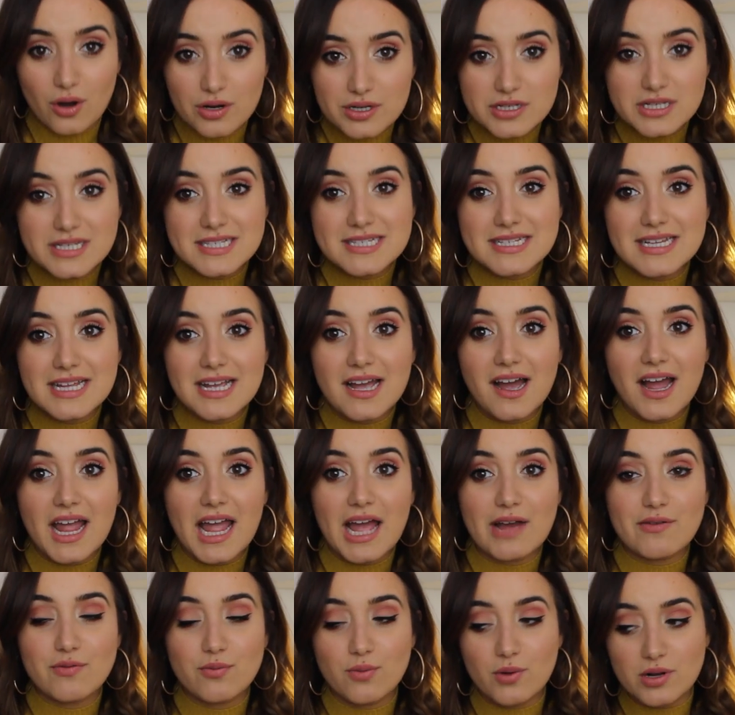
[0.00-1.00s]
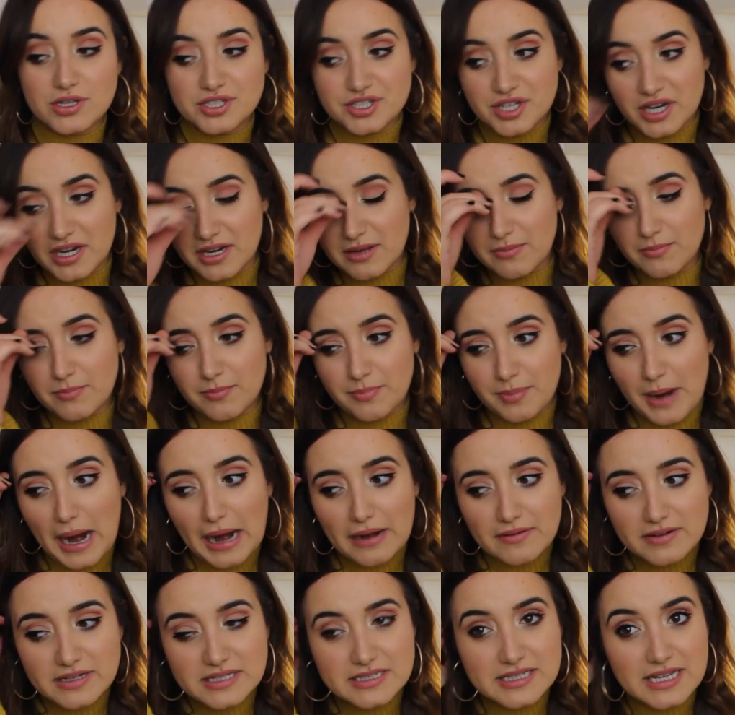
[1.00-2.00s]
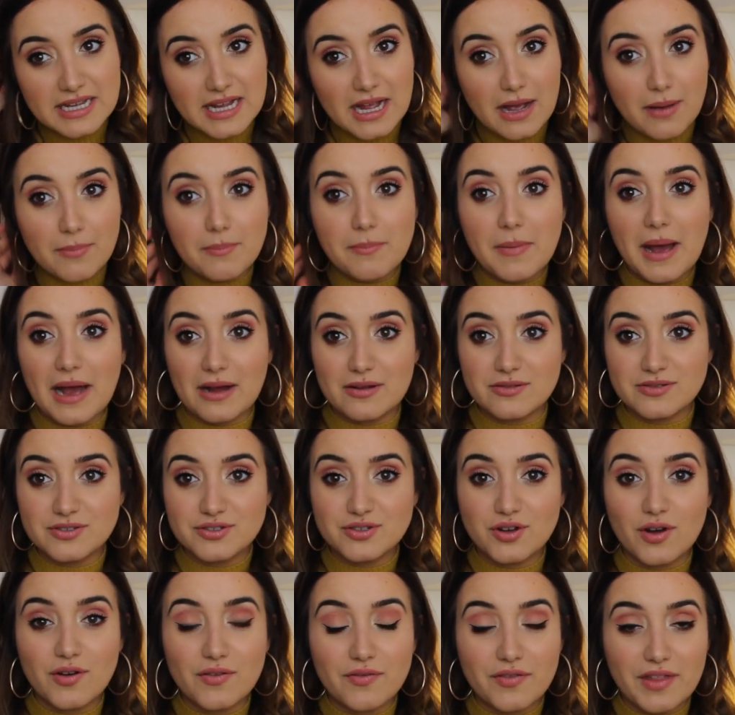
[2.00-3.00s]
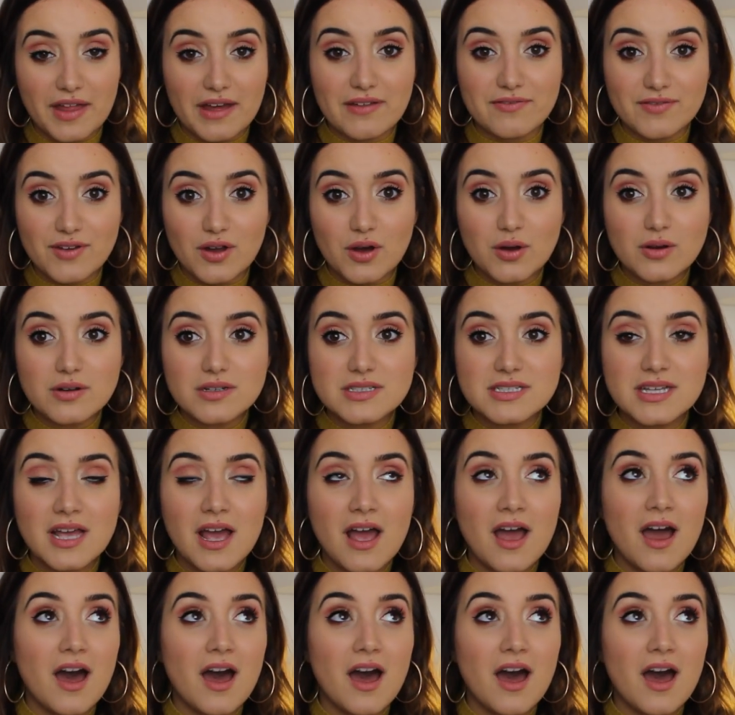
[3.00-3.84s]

Honestly, I have watched an embarrassing amount of their vlogs.